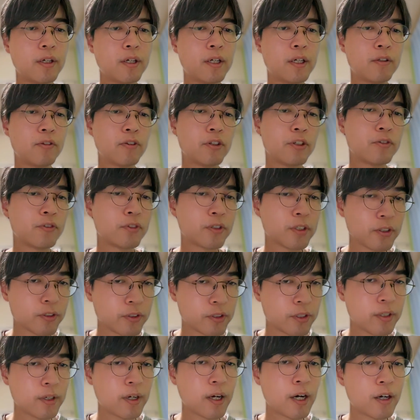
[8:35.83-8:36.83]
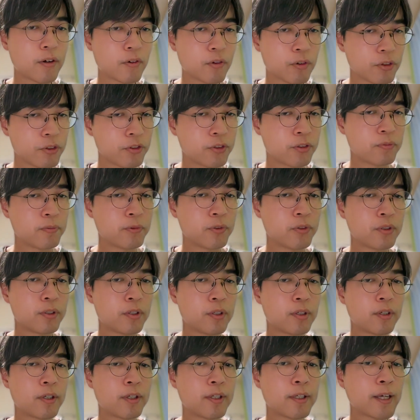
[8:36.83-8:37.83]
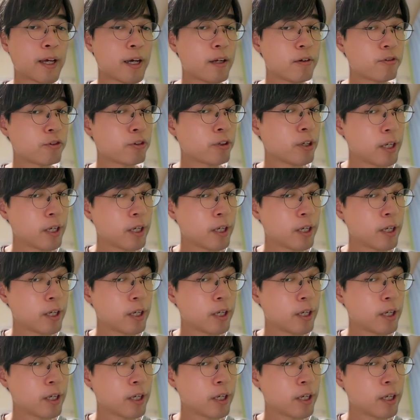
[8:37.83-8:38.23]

and existing algorithms can't